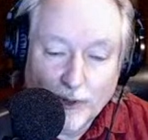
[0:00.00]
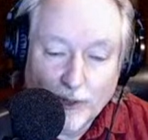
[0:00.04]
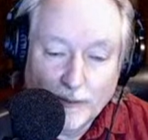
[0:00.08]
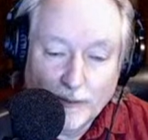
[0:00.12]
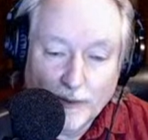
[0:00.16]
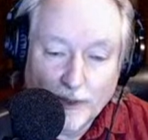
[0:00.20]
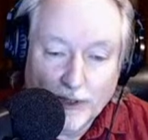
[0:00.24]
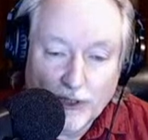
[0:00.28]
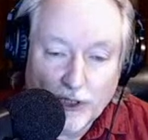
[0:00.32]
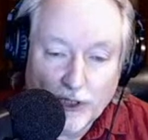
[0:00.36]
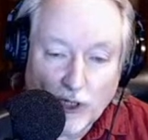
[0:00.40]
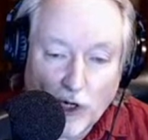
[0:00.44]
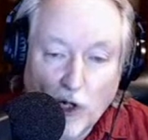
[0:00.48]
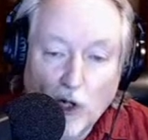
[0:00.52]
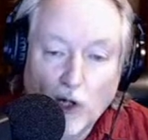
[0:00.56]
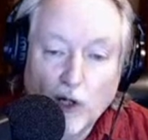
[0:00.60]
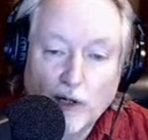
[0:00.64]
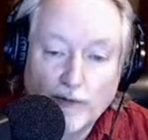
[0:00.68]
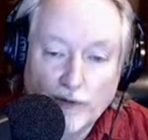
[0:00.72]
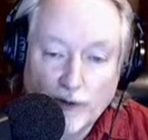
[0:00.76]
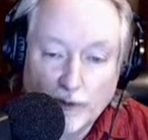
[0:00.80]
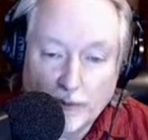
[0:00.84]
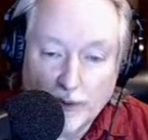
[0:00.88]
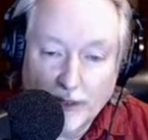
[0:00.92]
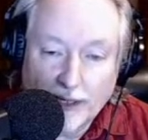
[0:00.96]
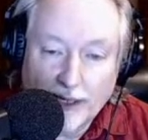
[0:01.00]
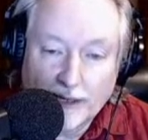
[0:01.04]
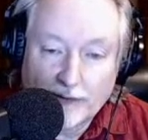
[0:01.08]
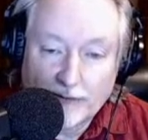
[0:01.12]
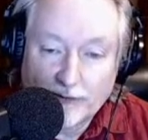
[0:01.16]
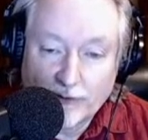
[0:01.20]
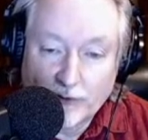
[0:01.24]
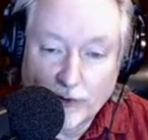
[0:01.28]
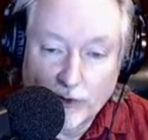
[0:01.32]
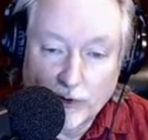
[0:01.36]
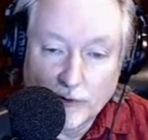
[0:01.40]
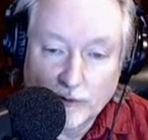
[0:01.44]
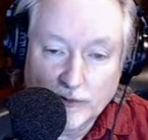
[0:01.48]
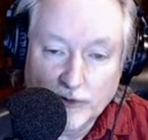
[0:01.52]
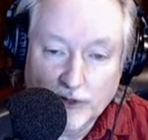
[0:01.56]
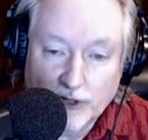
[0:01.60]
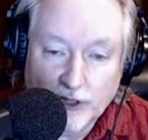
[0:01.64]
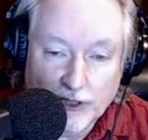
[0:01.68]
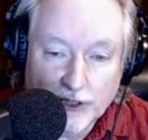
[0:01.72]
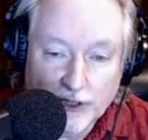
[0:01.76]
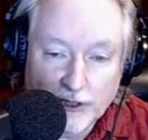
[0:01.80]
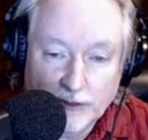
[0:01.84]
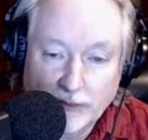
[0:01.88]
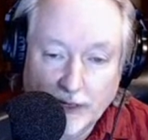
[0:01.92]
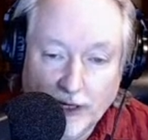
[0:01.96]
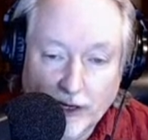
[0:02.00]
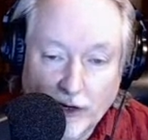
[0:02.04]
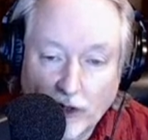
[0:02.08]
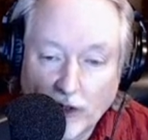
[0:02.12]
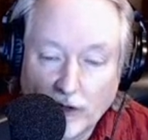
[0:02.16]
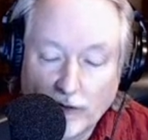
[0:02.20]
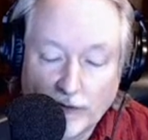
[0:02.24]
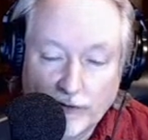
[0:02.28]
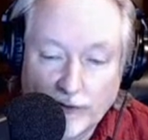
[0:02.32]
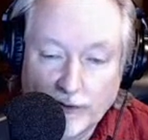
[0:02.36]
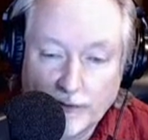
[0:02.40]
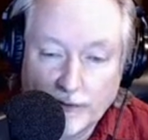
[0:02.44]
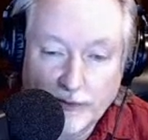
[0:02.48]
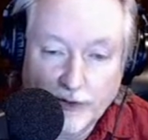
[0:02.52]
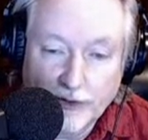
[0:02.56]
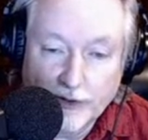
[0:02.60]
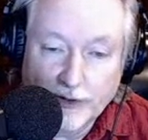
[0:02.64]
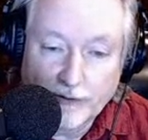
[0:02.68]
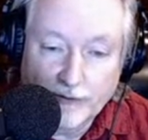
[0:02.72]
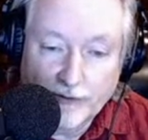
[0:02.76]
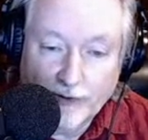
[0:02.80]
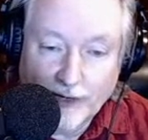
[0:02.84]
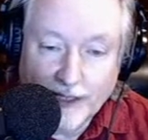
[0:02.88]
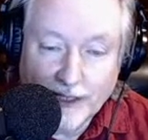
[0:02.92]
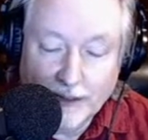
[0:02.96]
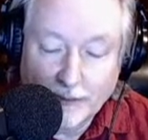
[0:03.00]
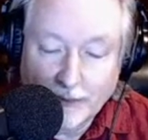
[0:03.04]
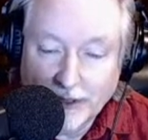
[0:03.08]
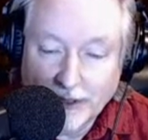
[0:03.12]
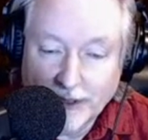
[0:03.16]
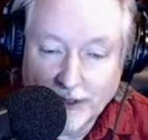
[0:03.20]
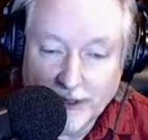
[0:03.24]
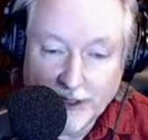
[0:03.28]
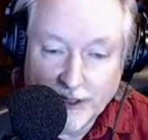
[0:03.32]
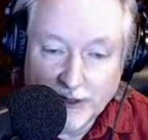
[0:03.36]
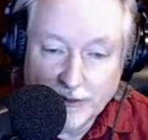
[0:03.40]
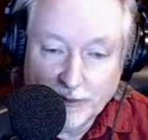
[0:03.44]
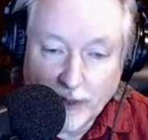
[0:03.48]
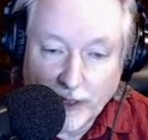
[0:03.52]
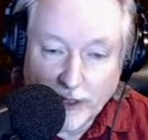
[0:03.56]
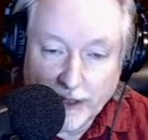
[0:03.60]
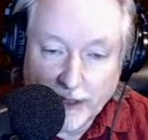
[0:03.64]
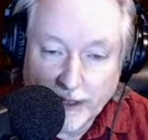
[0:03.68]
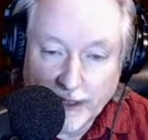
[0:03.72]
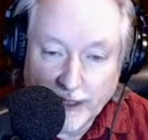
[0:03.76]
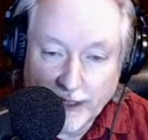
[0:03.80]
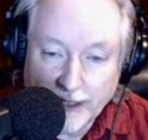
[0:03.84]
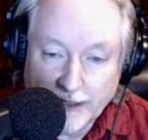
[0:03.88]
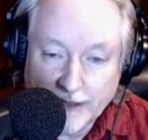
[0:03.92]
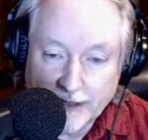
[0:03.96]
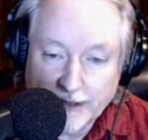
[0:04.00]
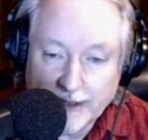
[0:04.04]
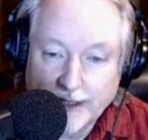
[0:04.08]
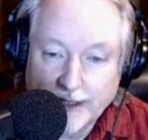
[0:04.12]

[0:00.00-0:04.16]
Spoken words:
much all of the platforms, just about all of them. You can find the Billy Dees podcast